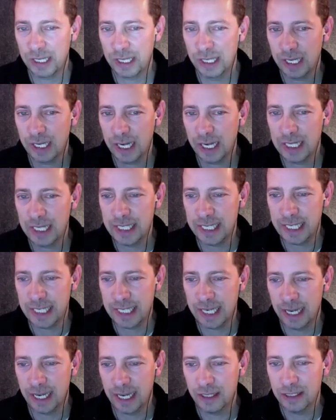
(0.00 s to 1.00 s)
click on
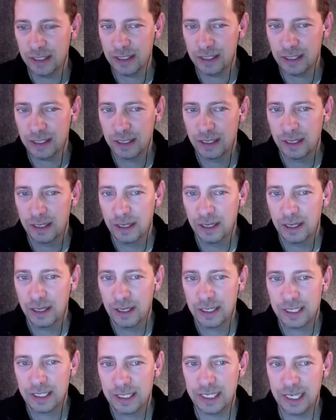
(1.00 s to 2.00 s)
Details,
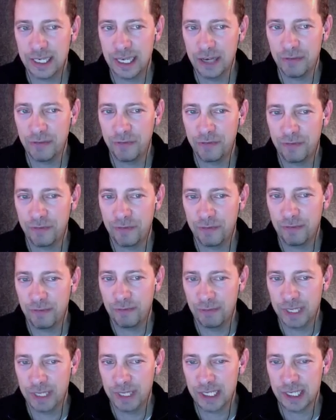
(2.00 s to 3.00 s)
see if
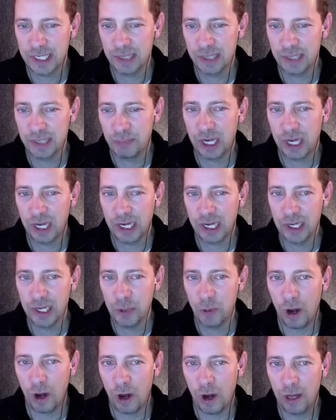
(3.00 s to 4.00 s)
this is the plugin
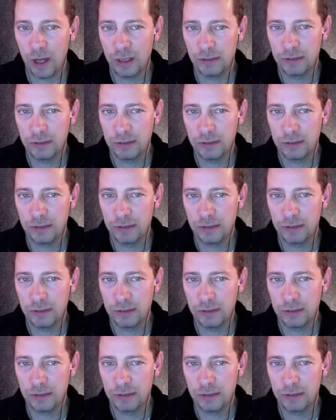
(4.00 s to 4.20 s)
you want.